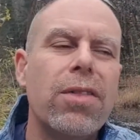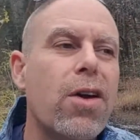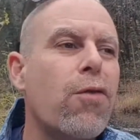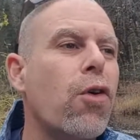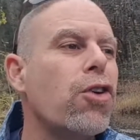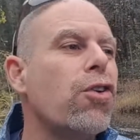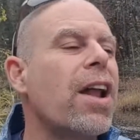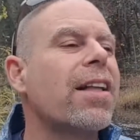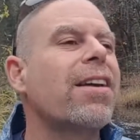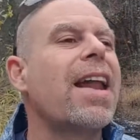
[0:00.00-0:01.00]
Therefore, you're
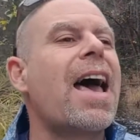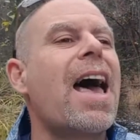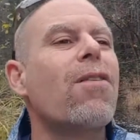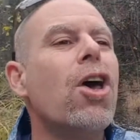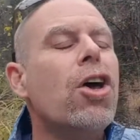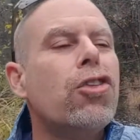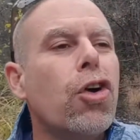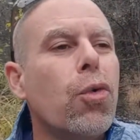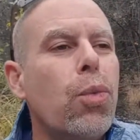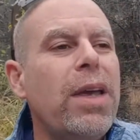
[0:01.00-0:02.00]
not going to have to
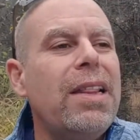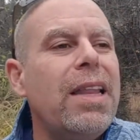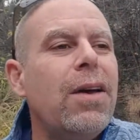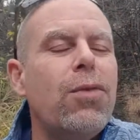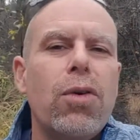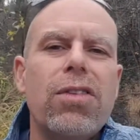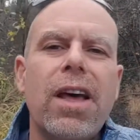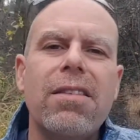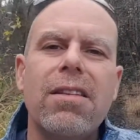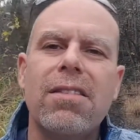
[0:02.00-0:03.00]
relive those
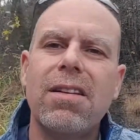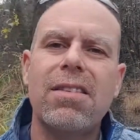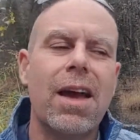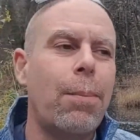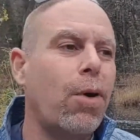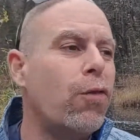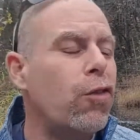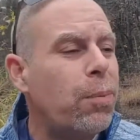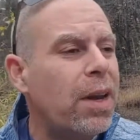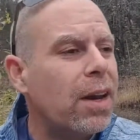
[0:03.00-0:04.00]
lessons. Example, if
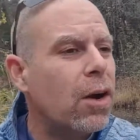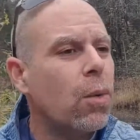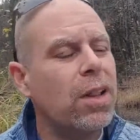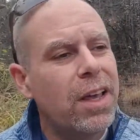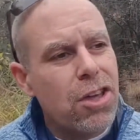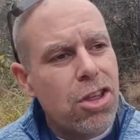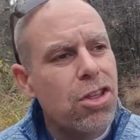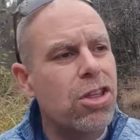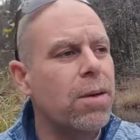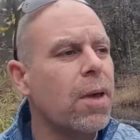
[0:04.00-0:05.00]
you've been in a
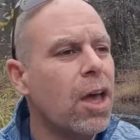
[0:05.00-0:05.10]
relationship,